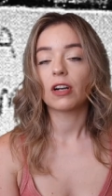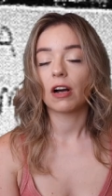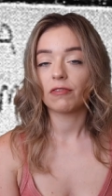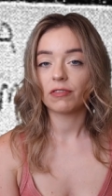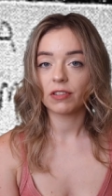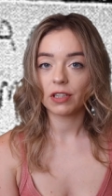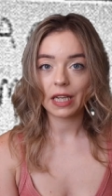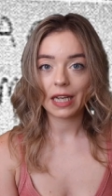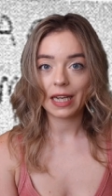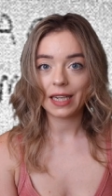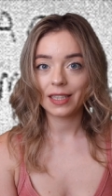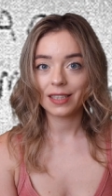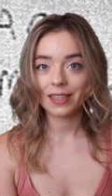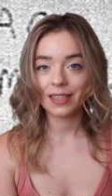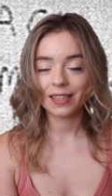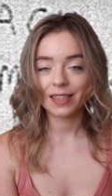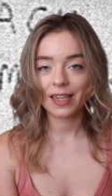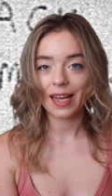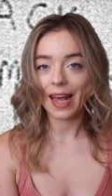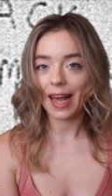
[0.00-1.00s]
Trevaline
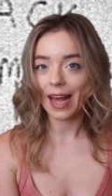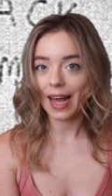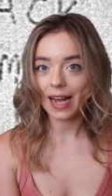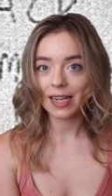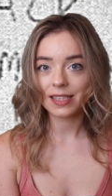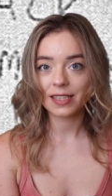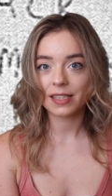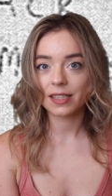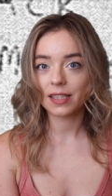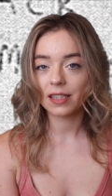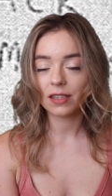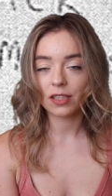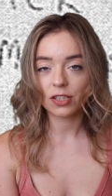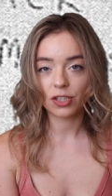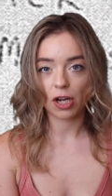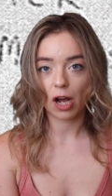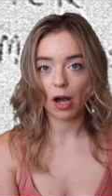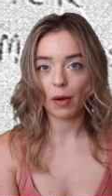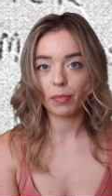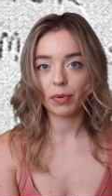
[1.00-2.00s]
exited the
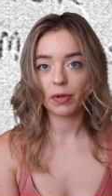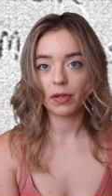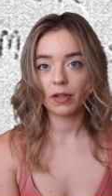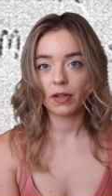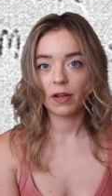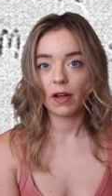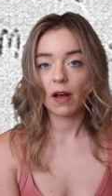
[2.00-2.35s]
shop,